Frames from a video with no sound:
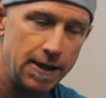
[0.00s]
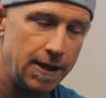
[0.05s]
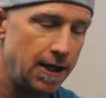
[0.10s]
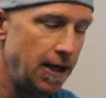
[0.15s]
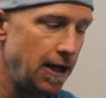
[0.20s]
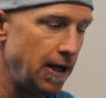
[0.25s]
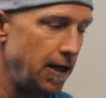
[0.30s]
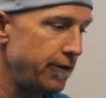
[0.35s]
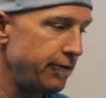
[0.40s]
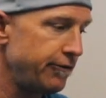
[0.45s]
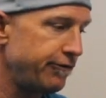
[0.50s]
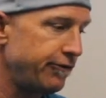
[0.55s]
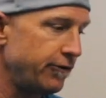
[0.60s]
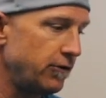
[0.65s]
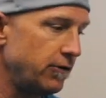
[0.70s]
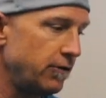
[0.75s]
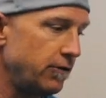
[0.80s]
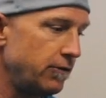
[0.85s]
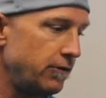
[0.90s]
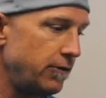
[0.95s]

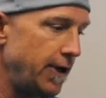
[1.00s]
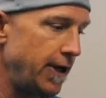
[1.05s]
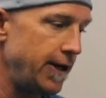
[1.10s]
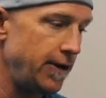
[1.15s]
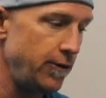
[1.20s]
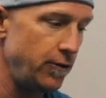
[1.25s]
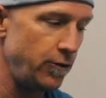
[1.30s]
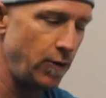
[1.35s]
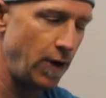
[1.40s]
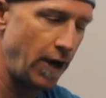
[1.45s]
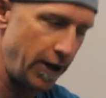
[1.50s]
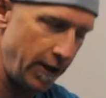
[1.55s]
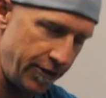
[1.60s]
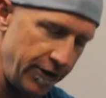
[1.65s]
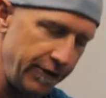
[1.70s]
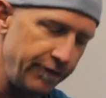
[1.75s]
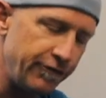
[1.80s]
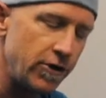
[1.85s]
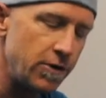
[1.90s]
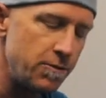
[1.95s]
And I
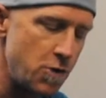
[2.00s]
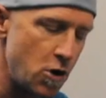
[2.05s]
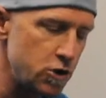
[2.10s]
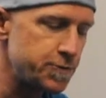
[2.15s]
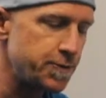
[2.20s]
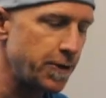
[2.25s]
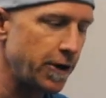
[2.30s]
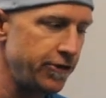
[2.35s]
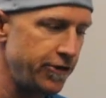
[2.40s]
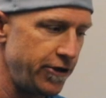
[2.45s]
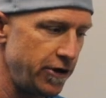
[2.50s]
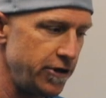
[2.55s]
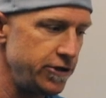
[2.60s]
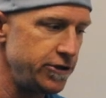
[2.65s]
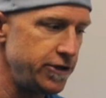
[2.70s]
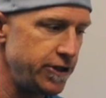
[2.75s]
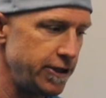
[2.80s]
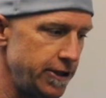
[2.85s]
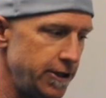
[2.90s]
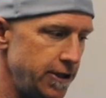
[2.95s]
think for the most part there
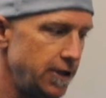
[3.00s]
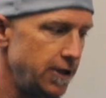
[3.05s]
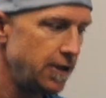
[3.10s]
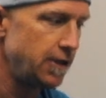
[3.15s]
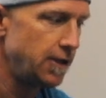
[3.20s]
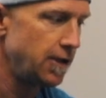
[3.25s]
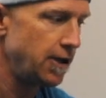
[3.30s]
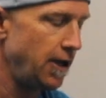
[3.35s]
you did,